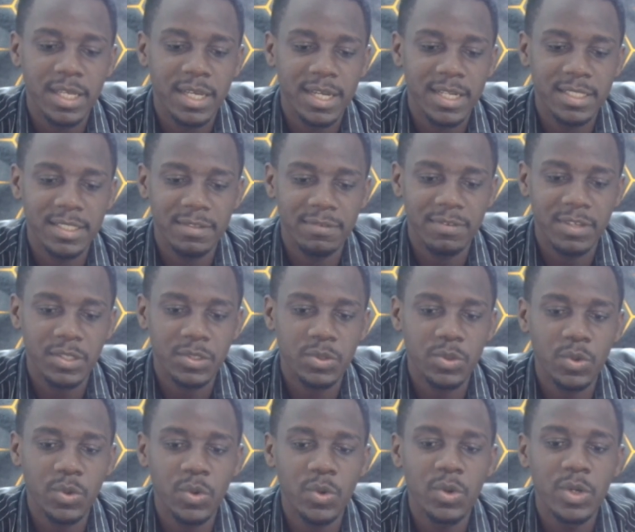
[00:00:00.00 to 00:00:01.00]
and Sevilla.
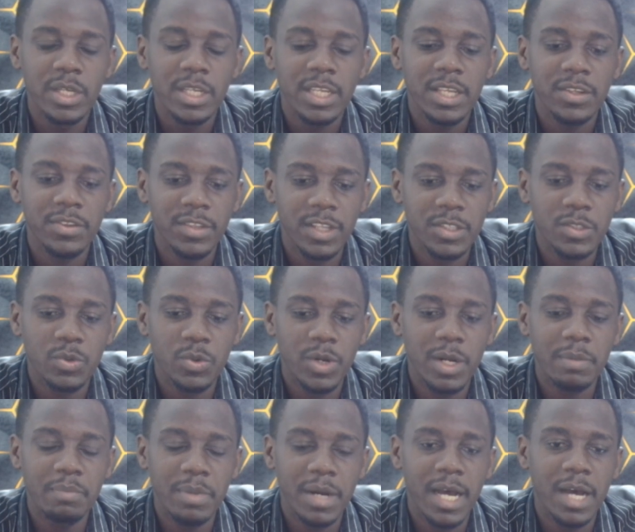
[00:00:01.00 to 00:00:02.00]
So that's
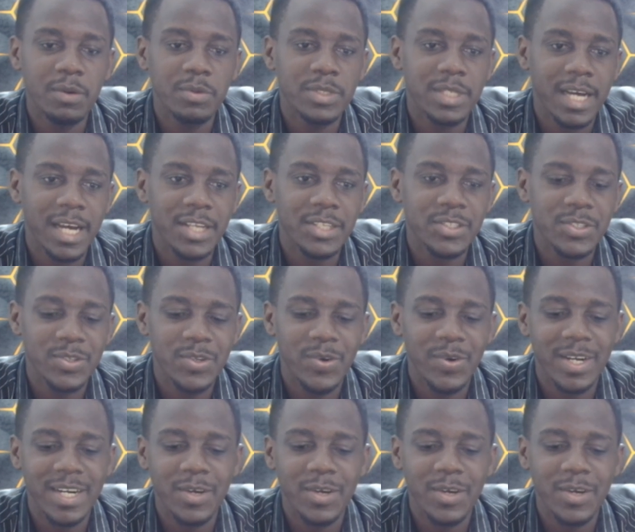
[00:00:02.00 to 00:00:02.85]
all about Arsenal,